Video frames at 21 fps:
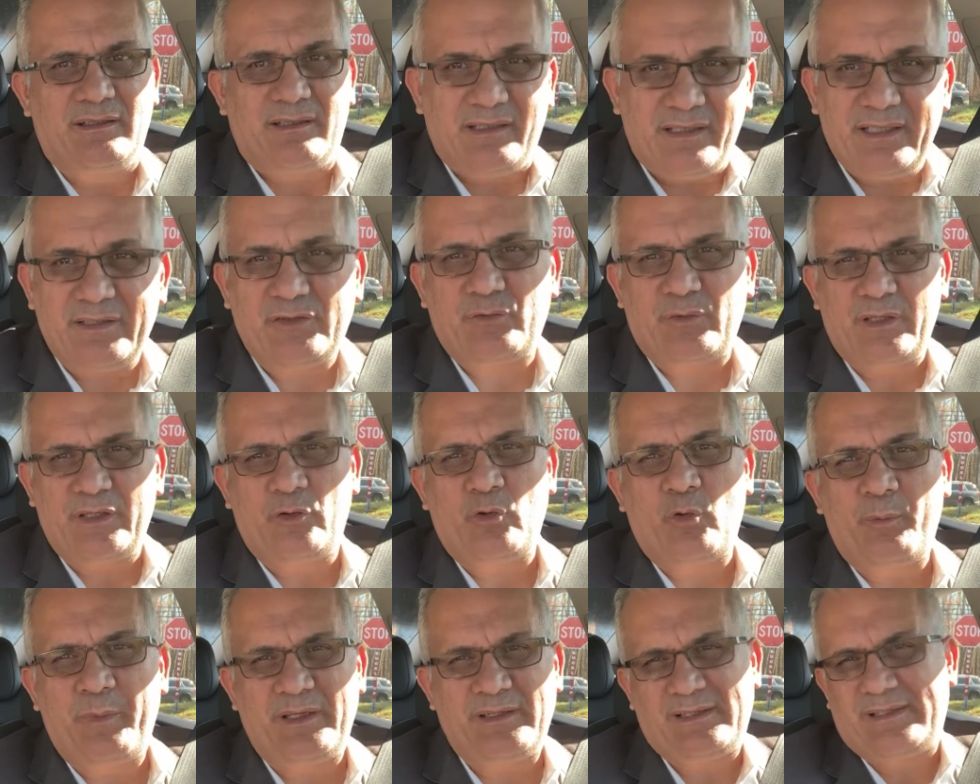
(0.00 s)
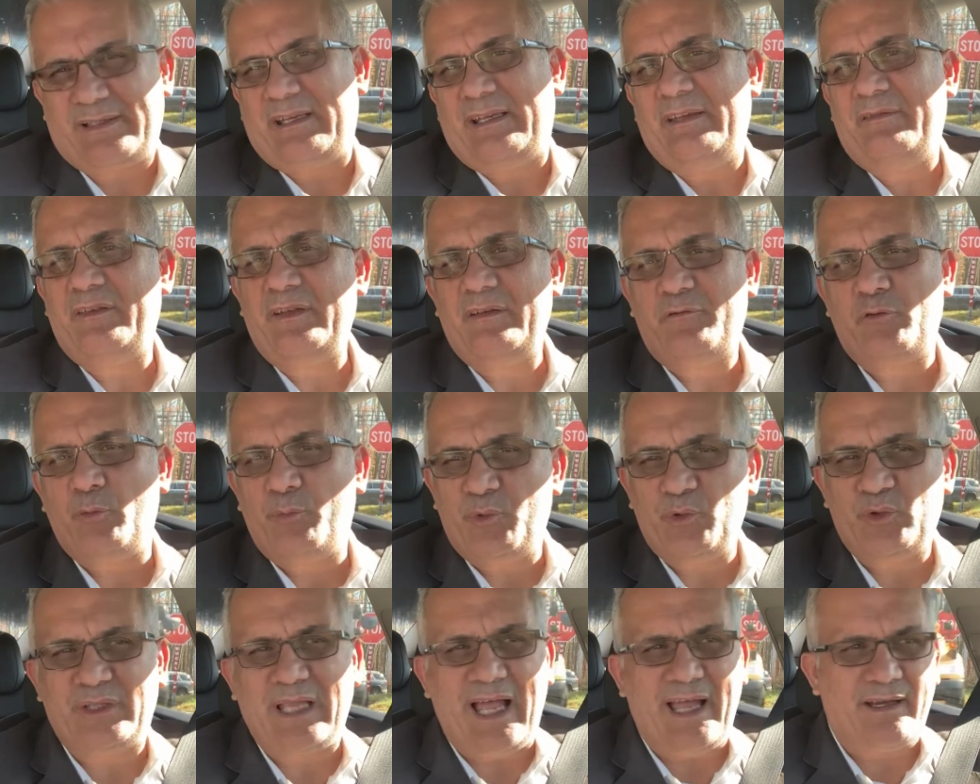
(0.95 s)
And even if you
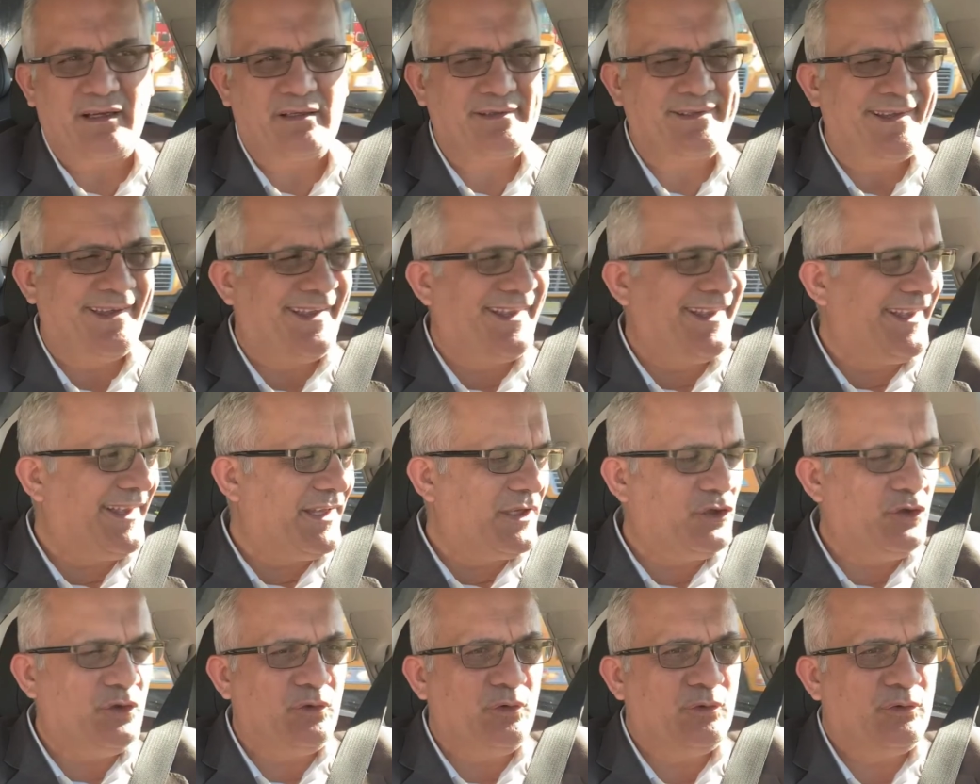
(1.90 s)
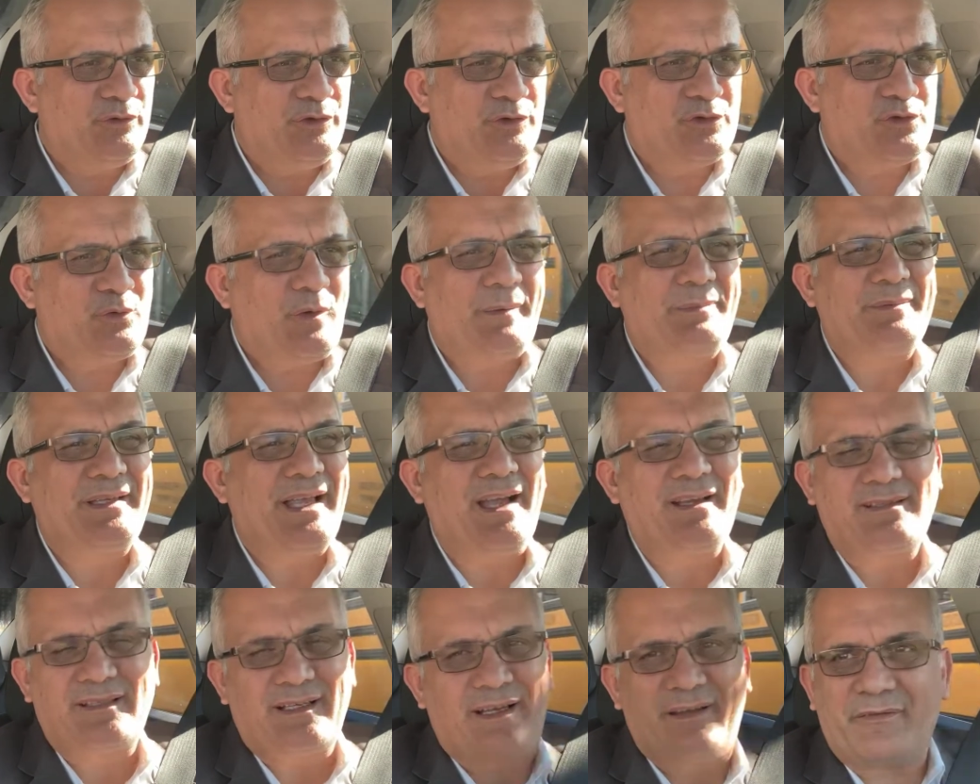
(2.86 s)
put tires, you swap
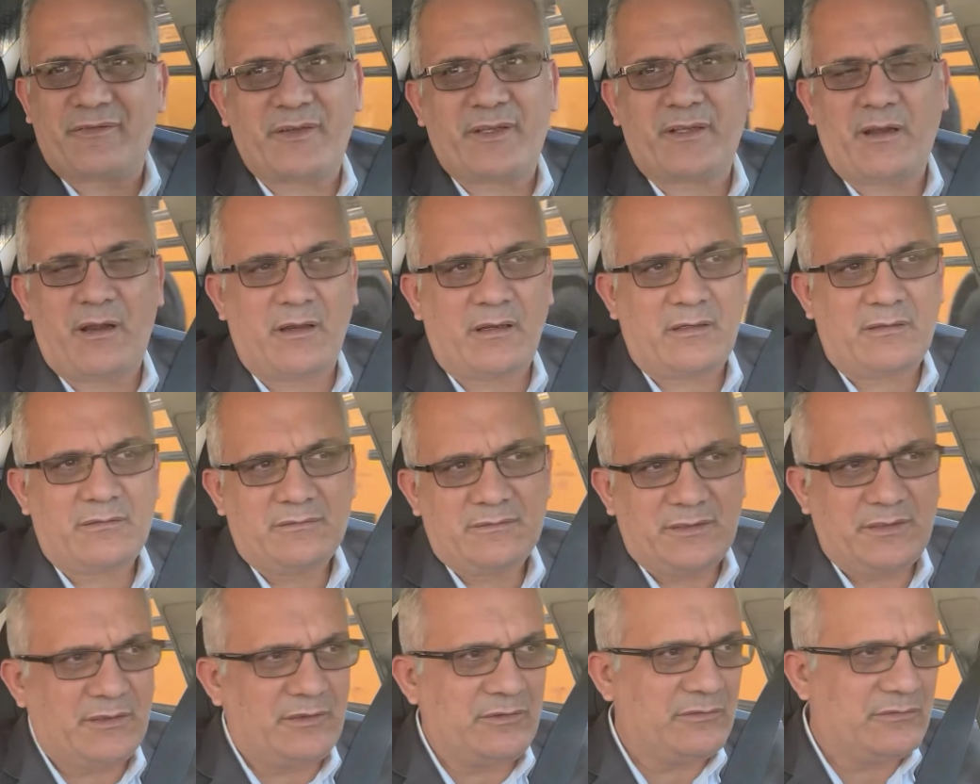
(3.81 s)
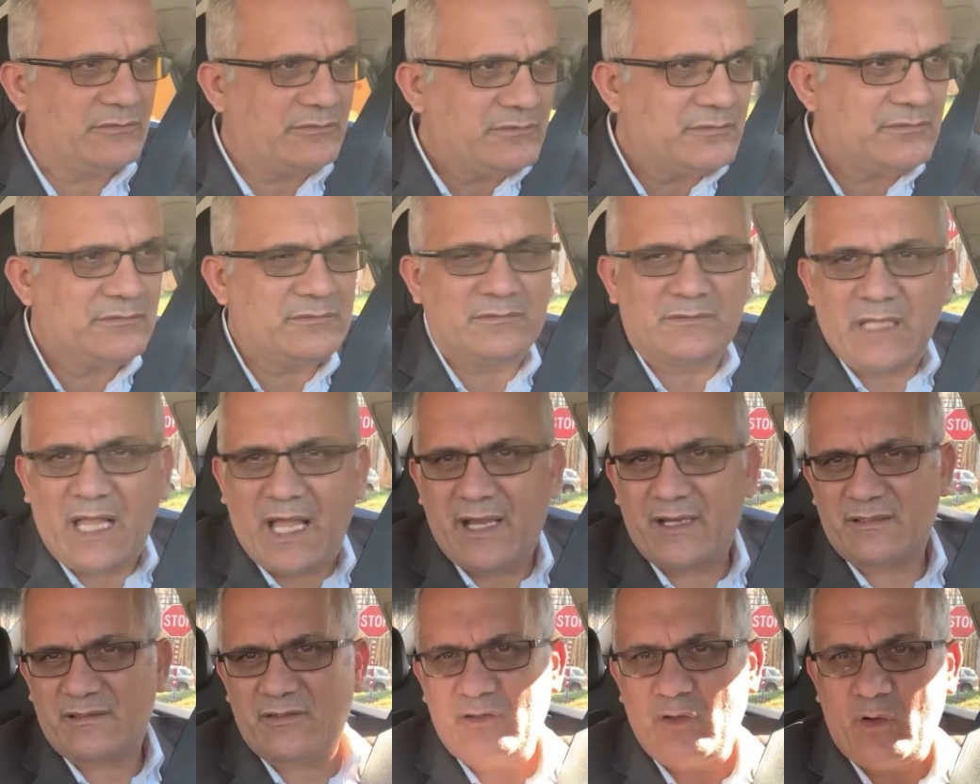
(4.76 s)
tires on every car. You know,
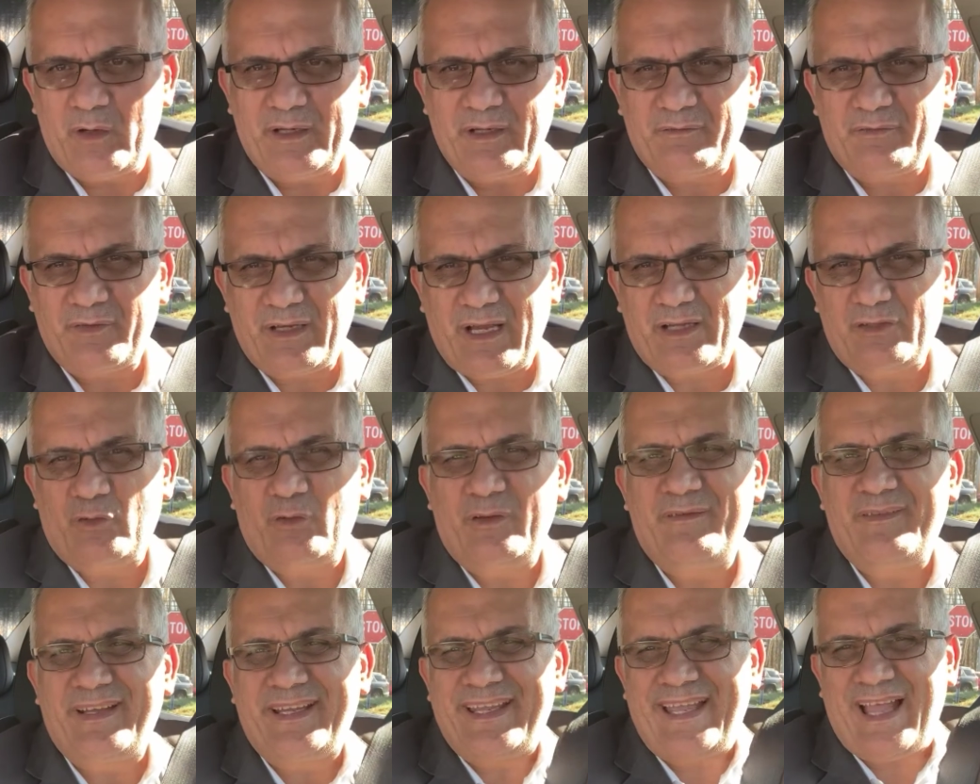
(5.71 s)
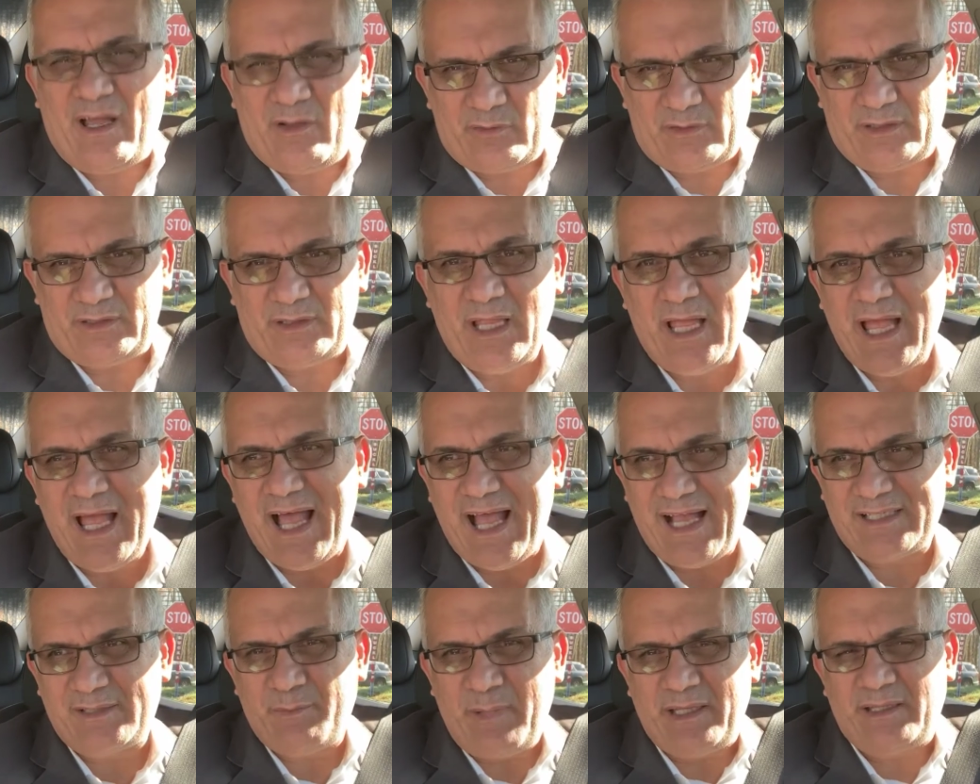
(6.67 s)
tires go on every car. I don't even count it
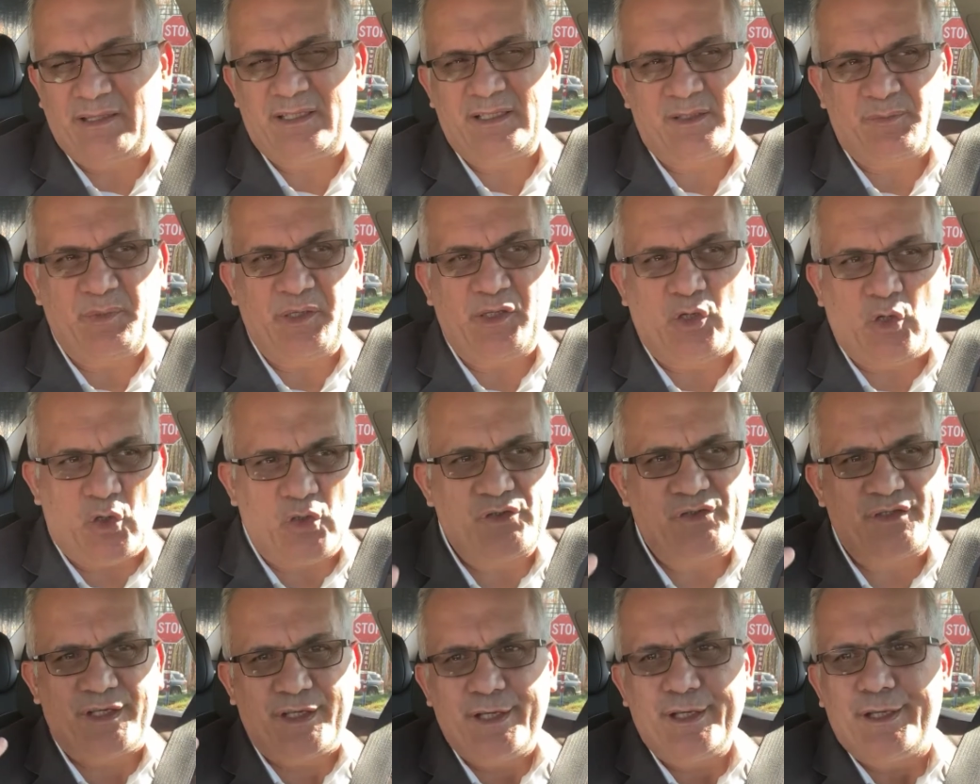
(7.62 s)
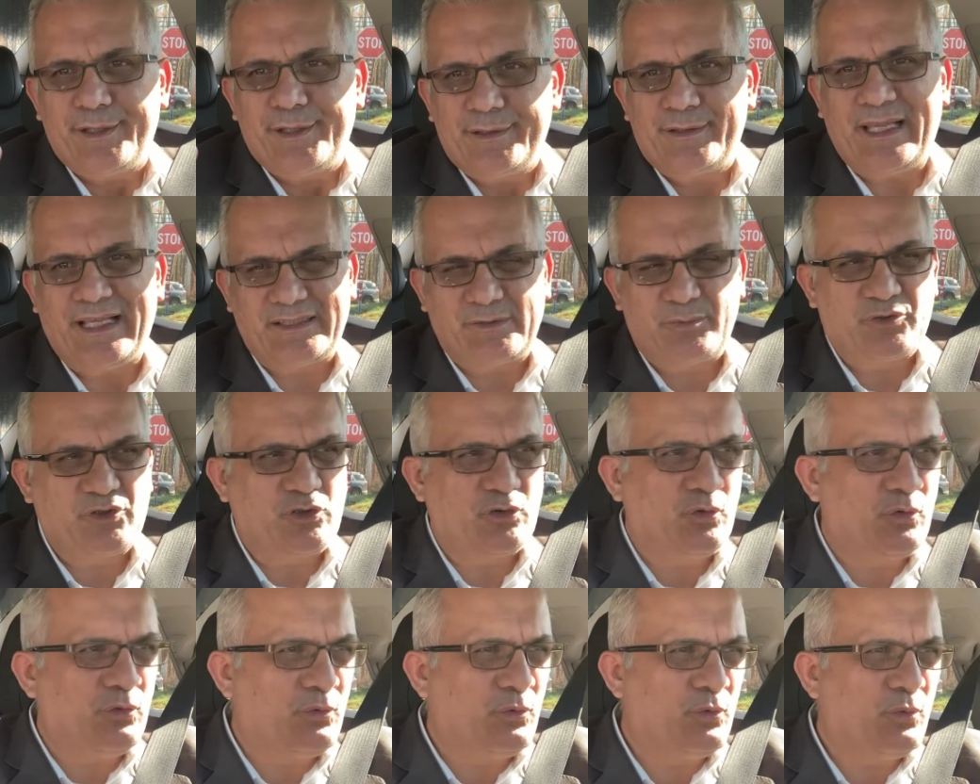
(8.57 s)
as maintenance because that's what you
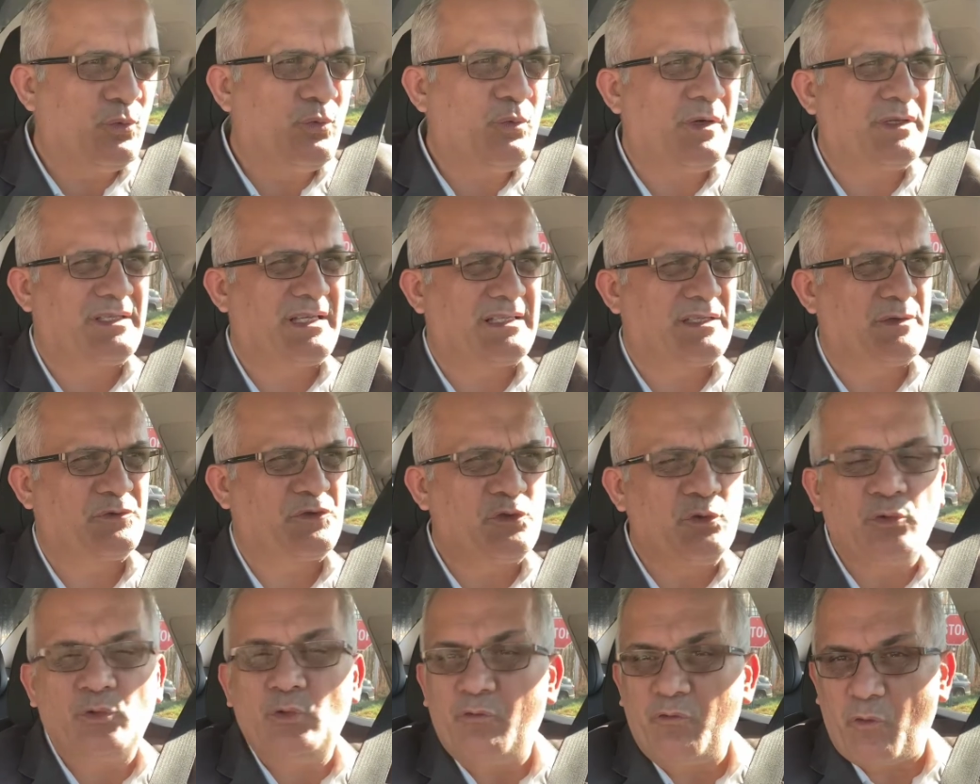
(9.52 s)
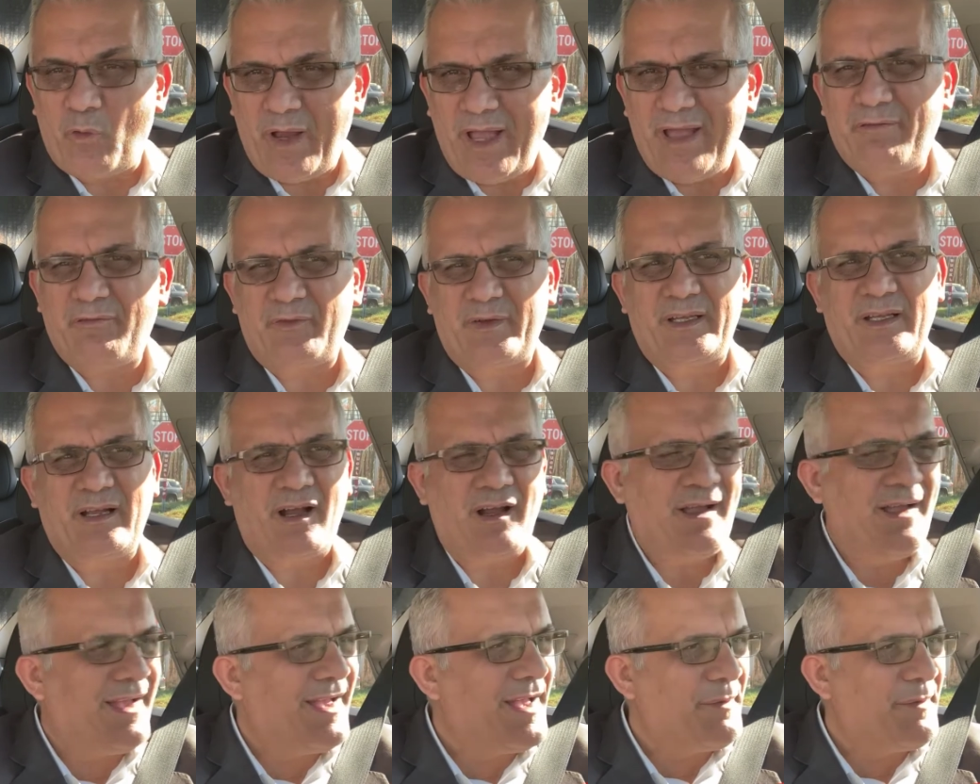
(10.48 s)
do. That's what you do for every car.